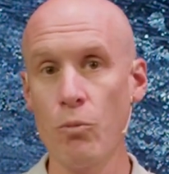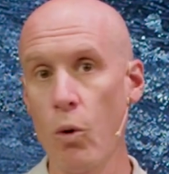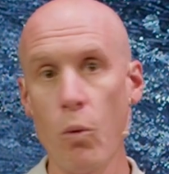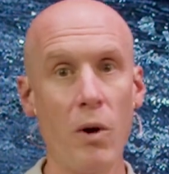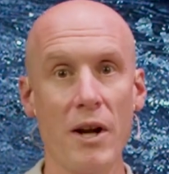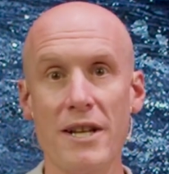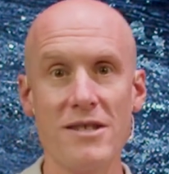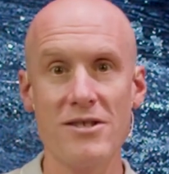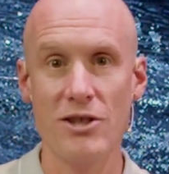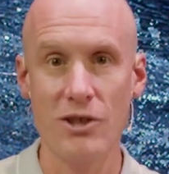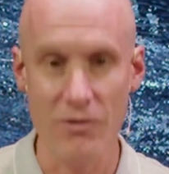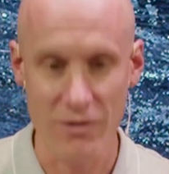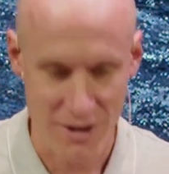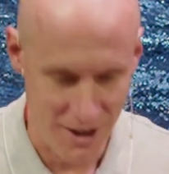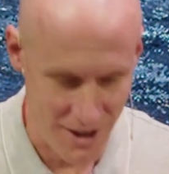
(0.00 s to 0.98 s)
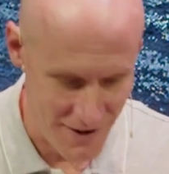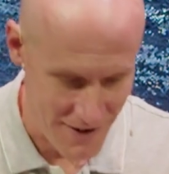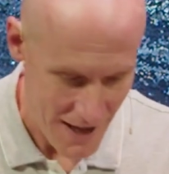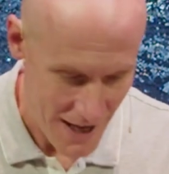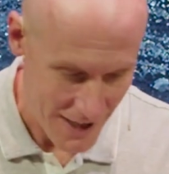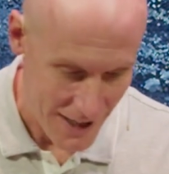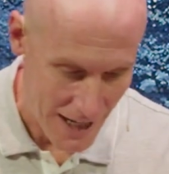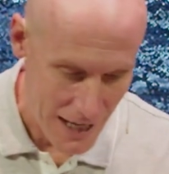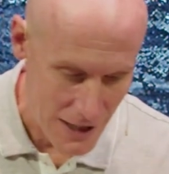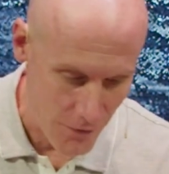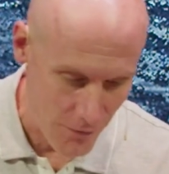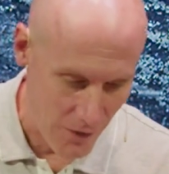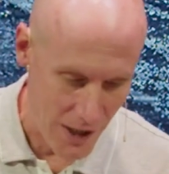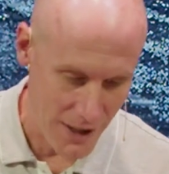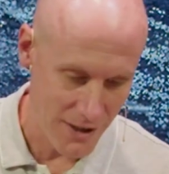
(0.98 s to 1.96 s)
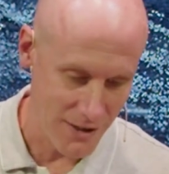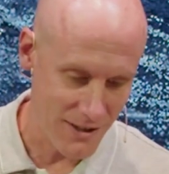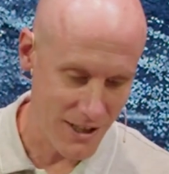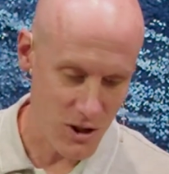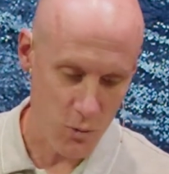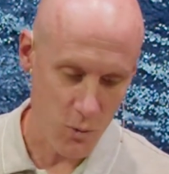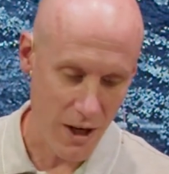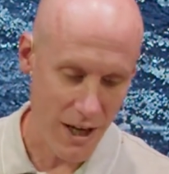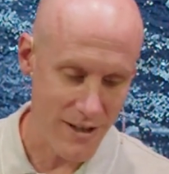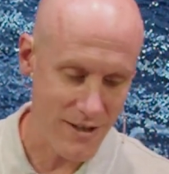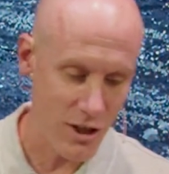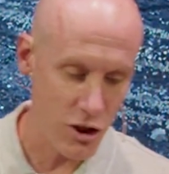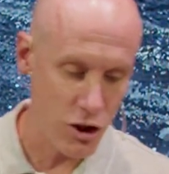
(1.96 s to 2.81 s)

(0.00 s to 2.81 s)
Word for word: well, what is unity then? And I defined it this way I said,